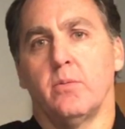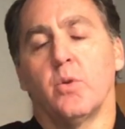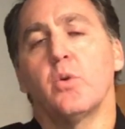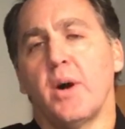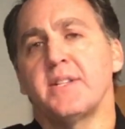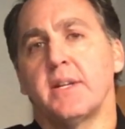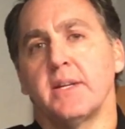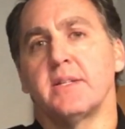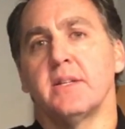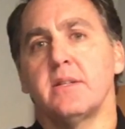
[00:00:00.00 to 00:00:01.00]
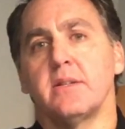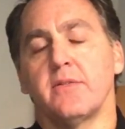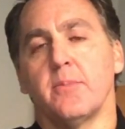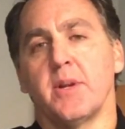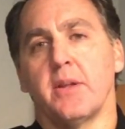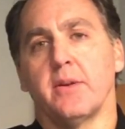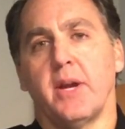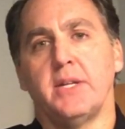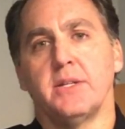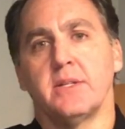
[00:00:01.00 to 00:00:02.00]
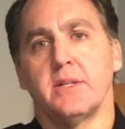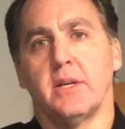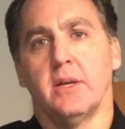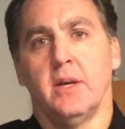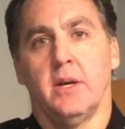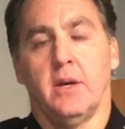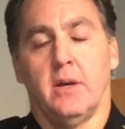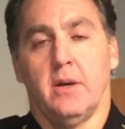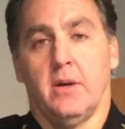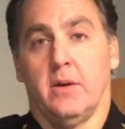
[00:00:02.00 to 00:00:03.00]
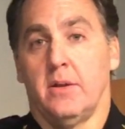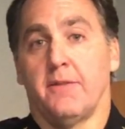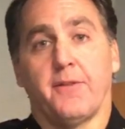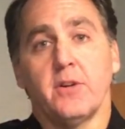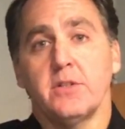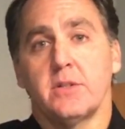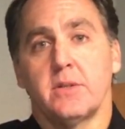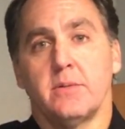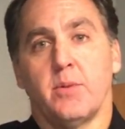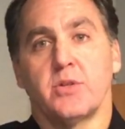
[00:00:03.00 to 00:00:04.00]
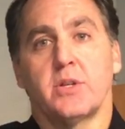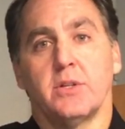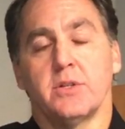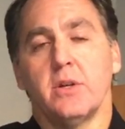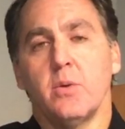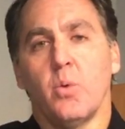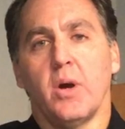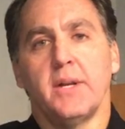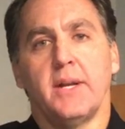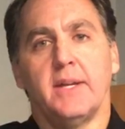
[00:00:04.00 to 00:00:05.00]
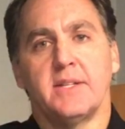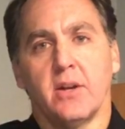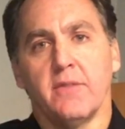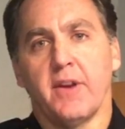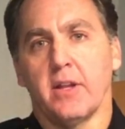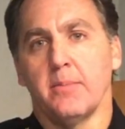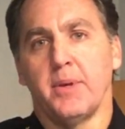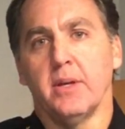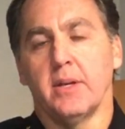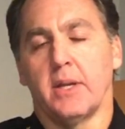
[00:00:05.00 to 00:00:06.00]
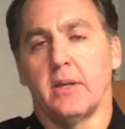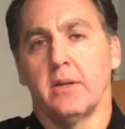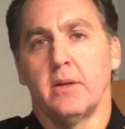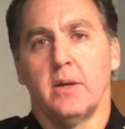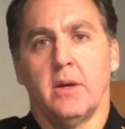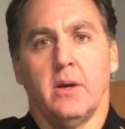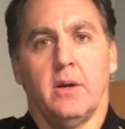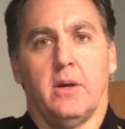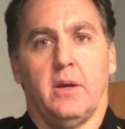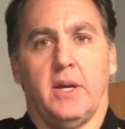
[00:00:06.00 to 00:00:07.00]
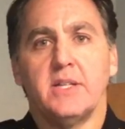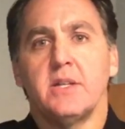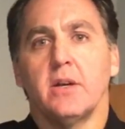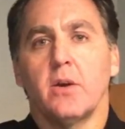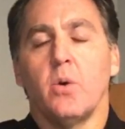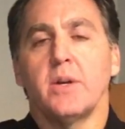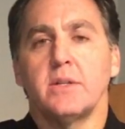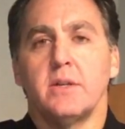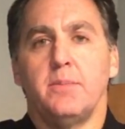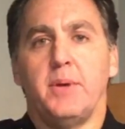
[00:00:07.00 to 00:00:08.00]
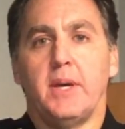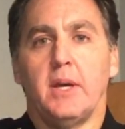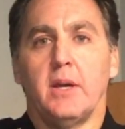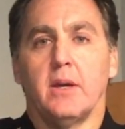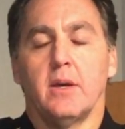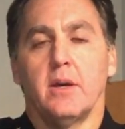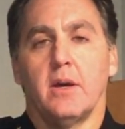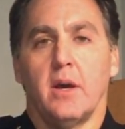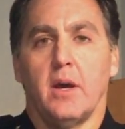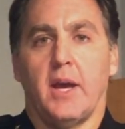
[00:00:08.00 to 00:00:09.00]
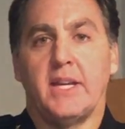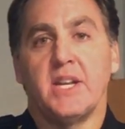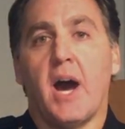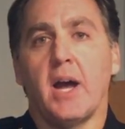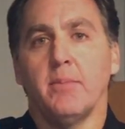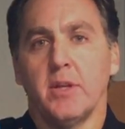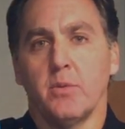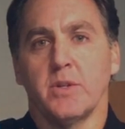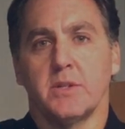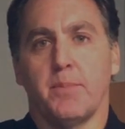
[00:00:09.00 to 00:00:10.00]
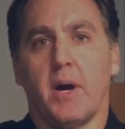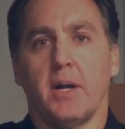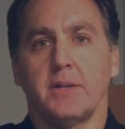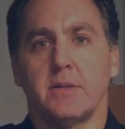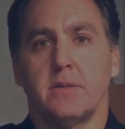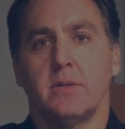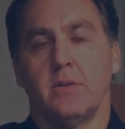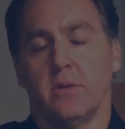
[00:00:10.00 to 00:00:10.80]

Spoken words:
requesting assistance from another agency. The first, most concerning one is their availability. Is there going to be a timely response to an